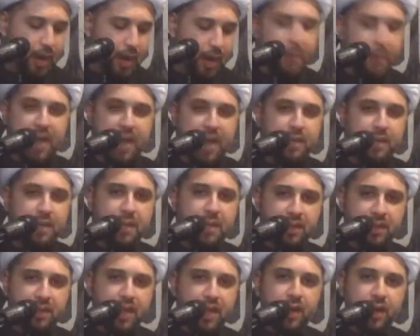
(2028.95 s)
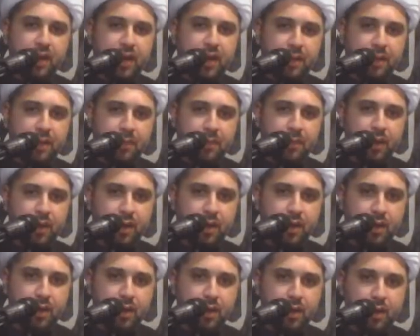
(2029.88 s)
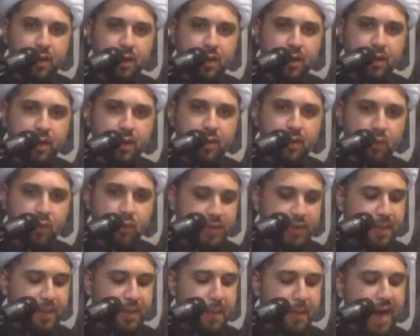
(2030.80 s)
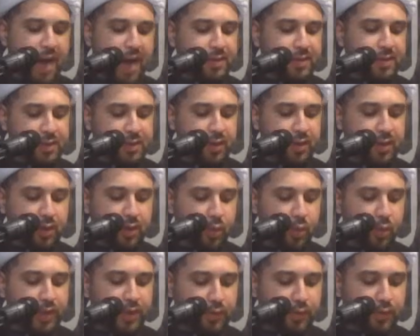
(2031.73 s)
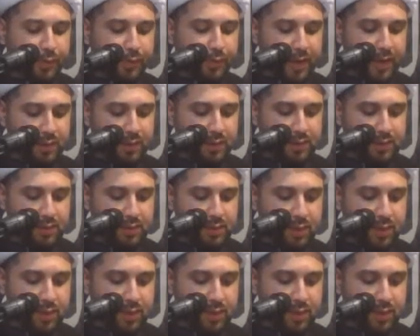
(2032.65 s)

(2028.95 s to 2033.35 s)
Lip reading: Aban ibn Taghlab was a master in which fields?